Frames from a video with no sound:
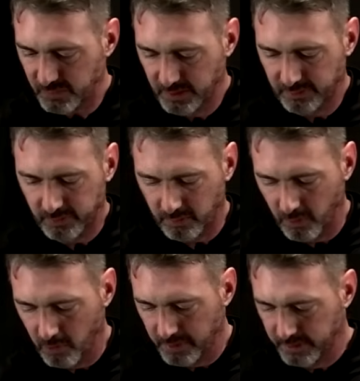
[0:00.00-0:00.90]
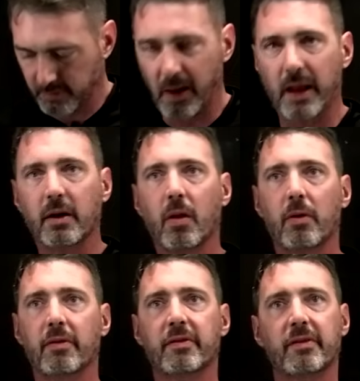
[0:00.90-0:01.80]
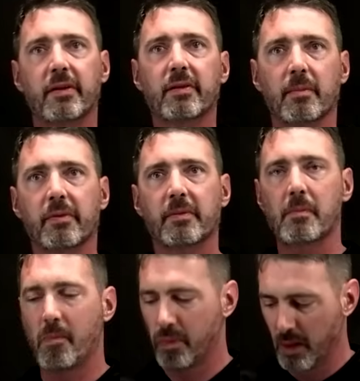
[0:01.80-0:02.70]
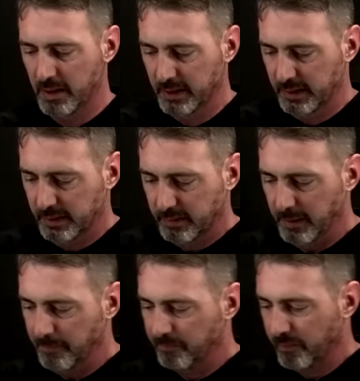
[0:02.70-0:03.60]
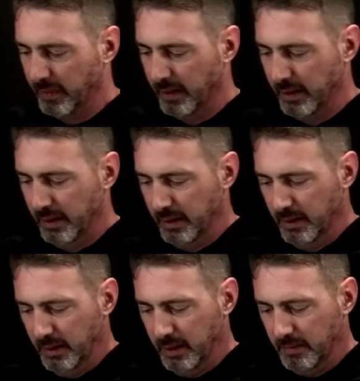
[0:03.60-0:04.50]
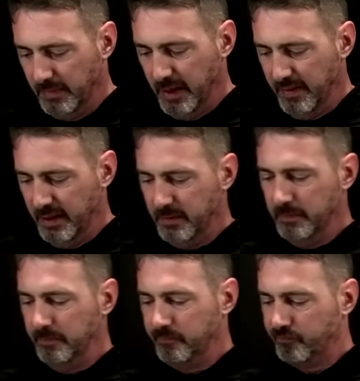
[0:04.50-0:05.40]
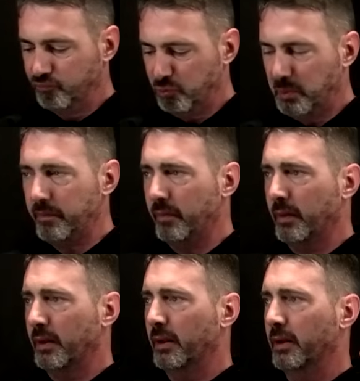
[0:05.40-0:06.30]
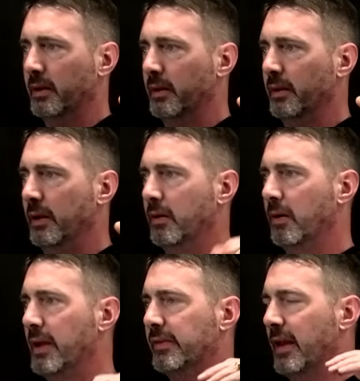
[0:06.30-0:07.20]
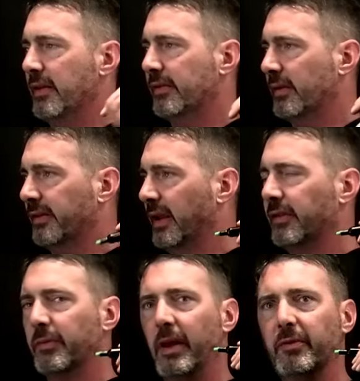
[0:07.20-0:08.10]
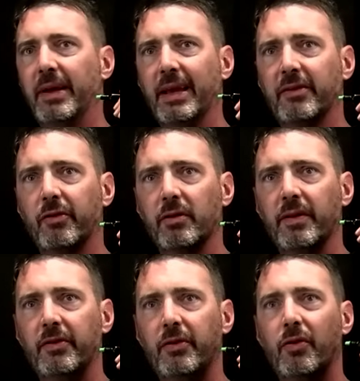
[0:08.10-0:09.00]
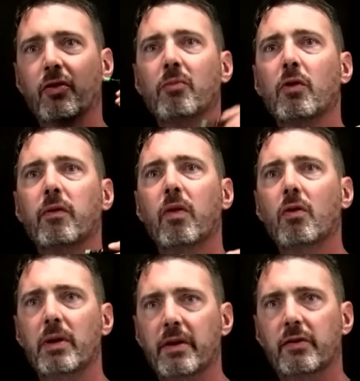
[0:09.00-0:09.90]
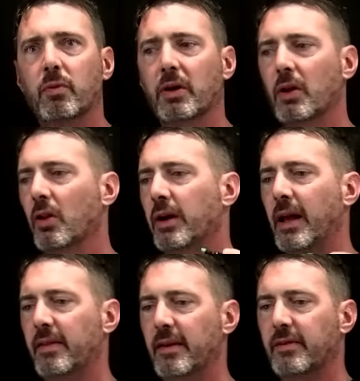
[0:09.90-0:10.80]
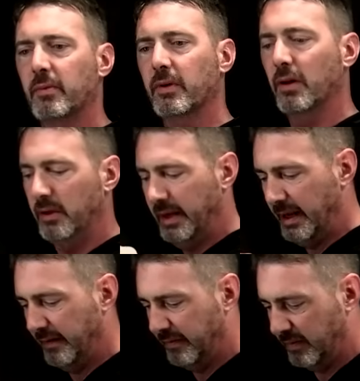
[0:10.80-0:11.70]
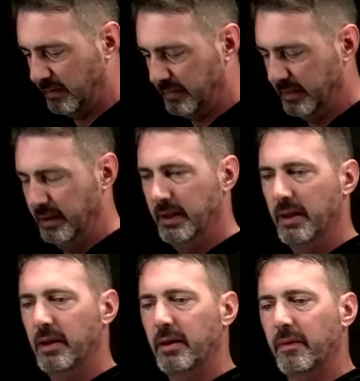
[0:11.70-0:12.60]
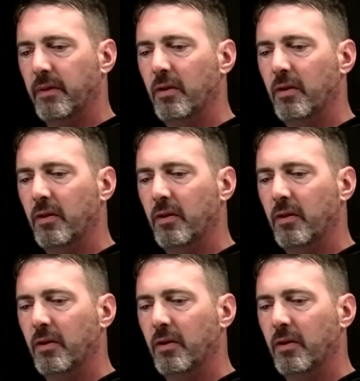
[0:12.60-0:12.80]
So they're open and closed systems, right? And then, as like I said, as we get sort of into thermal fluids, we're going to look at this, and we're going to look at it from a fluid